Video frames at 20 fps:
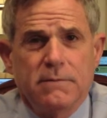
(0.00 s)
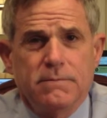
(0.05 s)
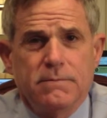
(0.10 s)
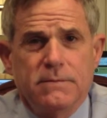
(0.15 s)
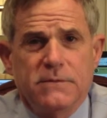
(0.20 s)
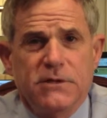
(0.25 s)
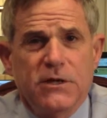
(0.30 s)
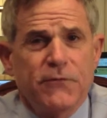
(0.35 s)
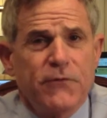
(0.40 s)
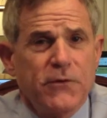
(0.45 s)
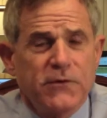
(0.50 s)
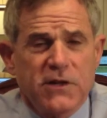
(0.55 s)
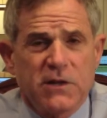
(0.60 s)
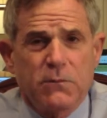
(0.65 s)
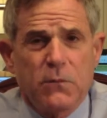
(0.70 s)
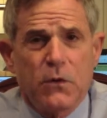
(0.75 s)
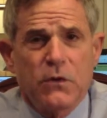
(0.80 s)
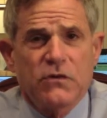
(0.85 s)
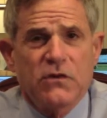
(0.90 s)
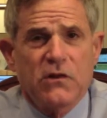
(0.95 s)
different than
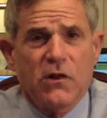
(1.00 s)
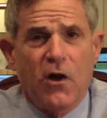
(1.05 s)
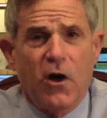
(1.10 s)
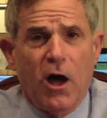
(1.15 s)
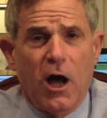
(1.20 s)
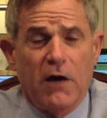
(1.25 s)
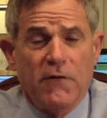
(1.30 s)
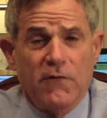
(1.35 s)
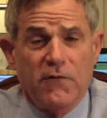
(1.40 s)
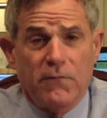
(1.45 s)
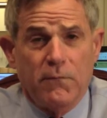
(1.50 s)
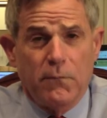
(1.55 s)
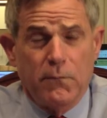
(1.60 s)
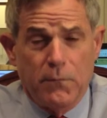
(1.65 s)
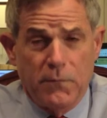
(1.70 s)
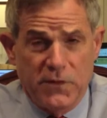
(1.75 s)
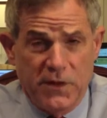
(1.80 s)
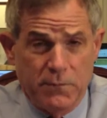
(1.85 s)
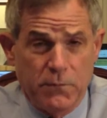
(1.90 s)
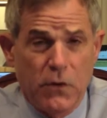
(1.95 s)
most law
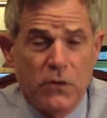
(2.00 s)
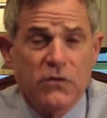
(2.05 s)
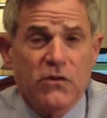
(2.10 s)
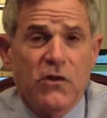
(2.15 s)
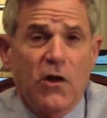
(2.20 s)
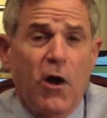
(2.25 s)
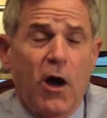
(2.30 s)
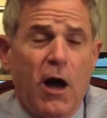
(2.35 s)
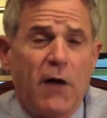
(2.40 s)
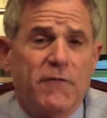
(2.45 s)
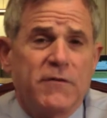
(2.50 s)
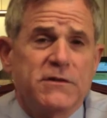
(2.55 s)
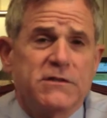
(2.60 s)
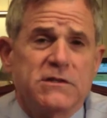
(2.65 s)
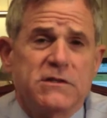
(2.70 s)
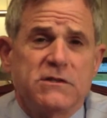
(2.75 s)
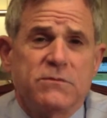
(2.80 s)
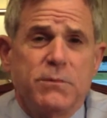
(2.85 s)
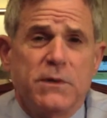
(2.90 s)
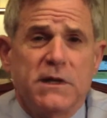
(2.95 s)

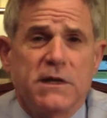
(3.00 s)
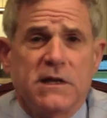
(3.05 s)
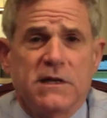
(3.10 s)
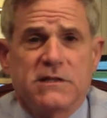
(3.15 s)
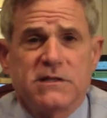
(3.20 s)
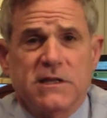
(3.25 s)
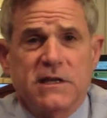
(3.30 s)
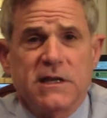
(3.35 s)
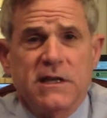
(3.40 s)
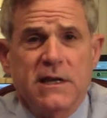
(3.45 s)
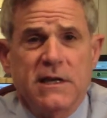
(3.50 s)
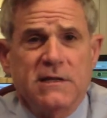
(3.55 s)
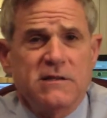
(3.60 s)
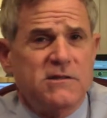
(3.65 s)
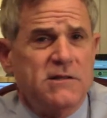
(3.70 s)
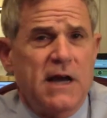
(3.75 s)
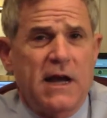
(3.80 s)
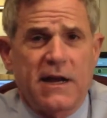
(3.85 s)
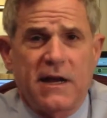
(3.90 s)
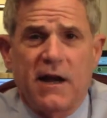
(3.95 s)
offices because it's
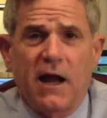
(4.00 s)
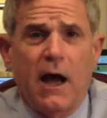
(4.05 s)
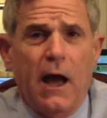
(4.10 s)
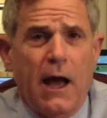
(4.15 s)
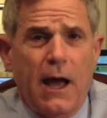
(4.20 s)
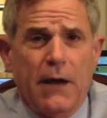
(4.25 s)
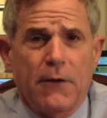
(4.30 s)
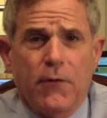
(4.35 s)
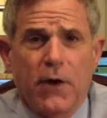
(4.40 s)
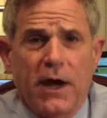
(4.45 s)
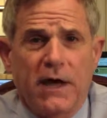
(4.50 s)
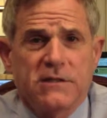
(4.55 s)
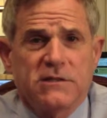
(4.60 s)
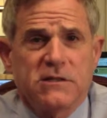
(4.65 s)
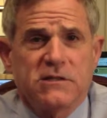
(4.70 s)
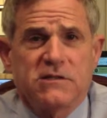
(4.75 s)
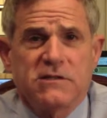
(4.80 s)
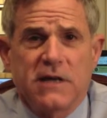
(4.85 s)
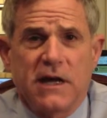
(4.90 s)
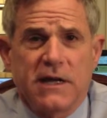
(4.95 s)
not in a high-rise,
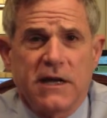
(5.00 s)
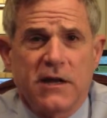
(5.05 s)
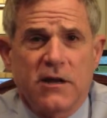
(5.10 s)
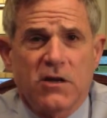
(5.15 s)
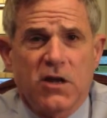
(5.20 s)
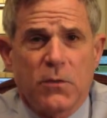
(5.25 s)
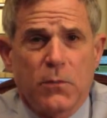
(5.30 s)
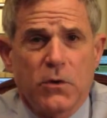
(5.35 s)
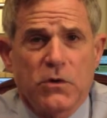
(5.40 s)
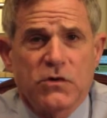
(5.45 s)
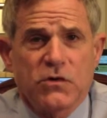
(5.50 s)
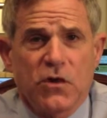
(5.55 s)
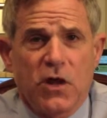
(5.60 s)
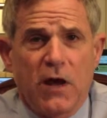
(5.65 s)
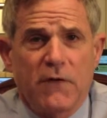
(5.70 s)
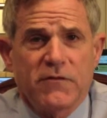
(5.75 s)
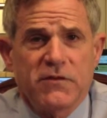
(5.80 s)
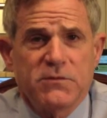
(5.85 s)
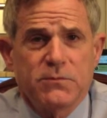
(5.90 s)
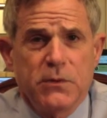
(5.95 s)
it's not in a commercial
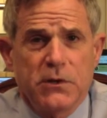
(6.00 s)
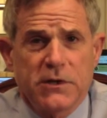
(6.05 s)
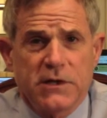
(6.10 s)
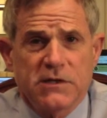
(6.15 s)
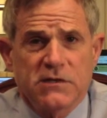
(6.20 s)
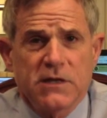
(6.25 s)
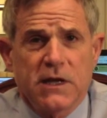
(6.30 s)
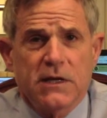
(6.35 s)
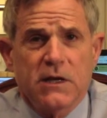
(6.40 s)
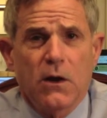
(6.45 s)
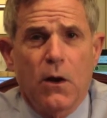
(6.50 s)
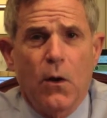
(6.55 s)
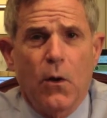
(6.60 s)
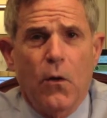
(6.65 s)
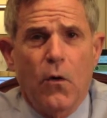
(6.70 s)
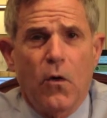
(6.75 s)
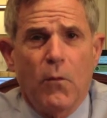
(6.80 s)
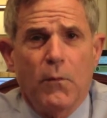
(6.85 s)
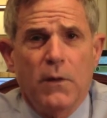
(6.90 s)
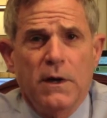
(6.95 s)
office building. It's like a
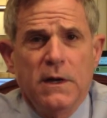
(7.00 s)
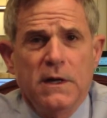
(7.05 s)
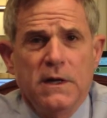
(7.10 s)
home.